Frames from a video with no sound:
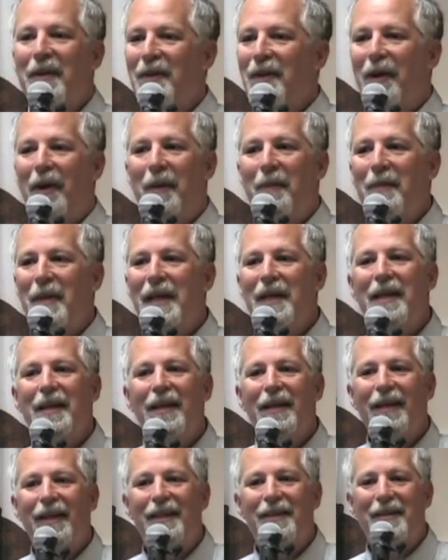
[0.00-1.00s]
there are
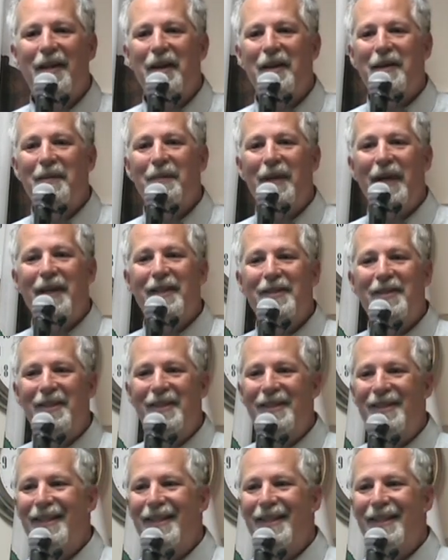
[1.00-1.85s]
many exciting pages